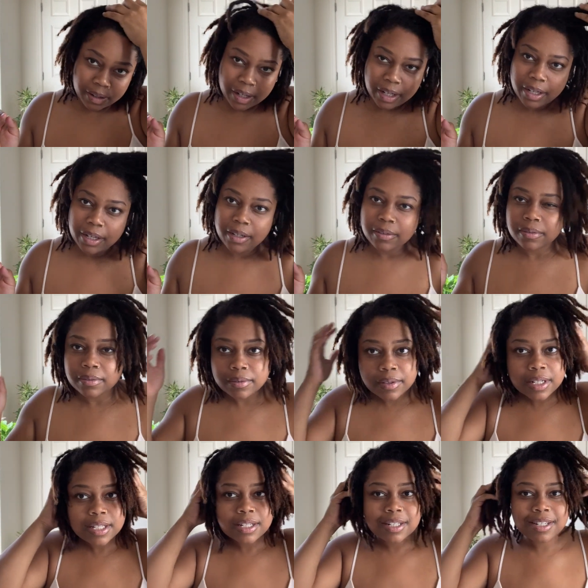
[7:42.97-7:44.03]
okay,
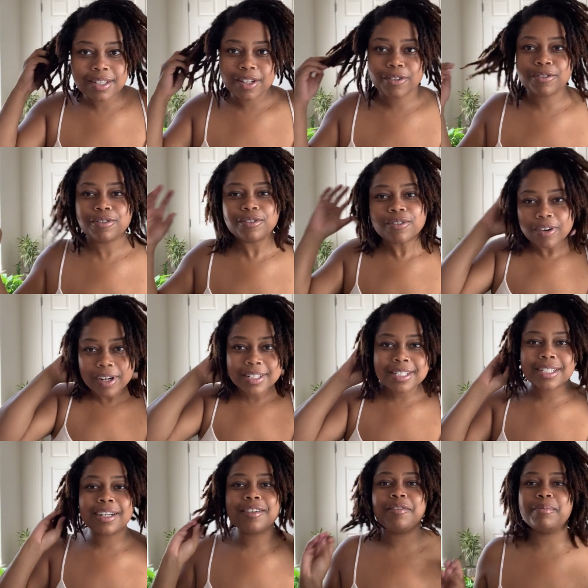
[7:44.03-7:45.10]
this is the
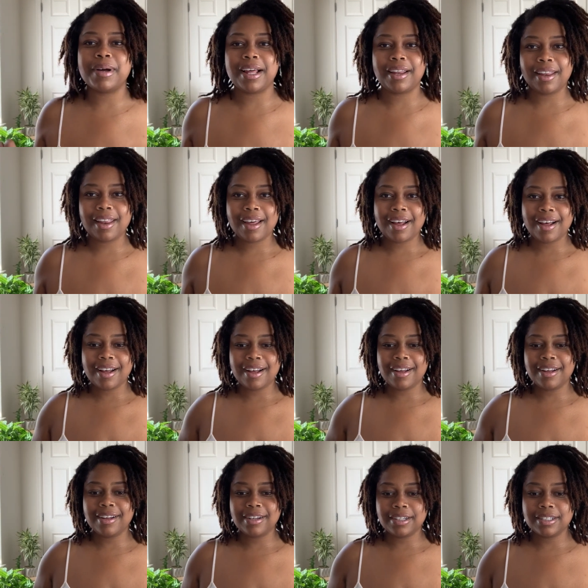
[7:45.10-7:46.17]
front of my
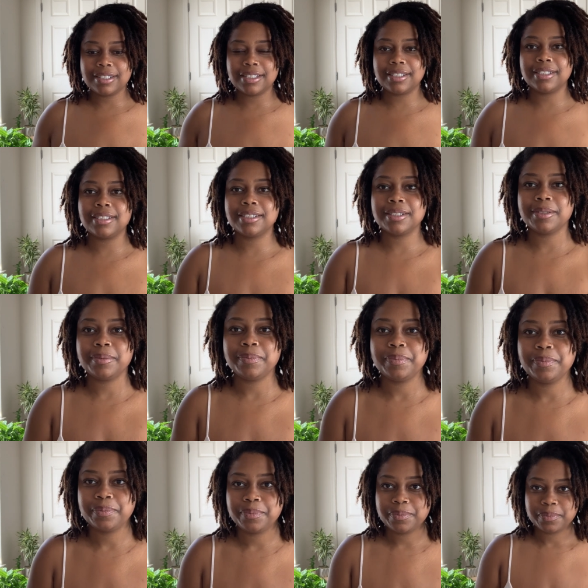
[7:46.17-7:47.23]

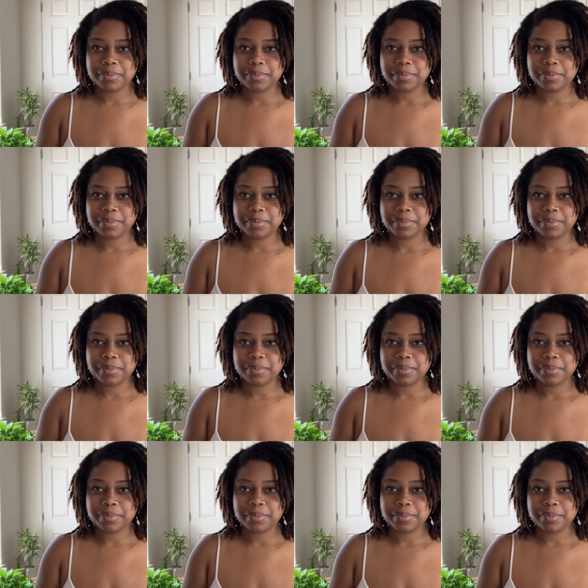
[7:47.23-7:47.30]
locks.